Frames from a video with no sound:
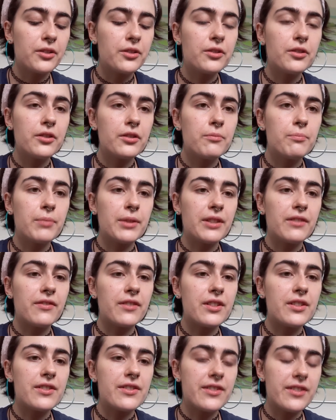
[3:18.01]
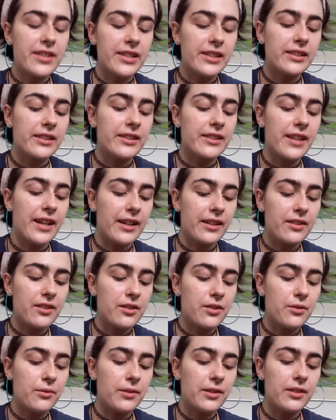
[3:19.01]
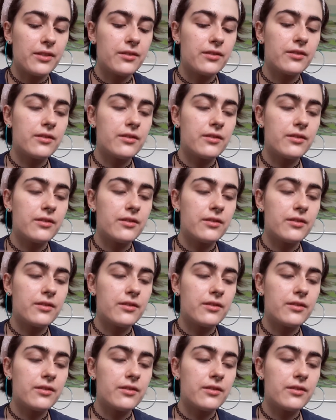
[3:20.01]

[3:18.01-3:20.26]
good bit of concealer next to it,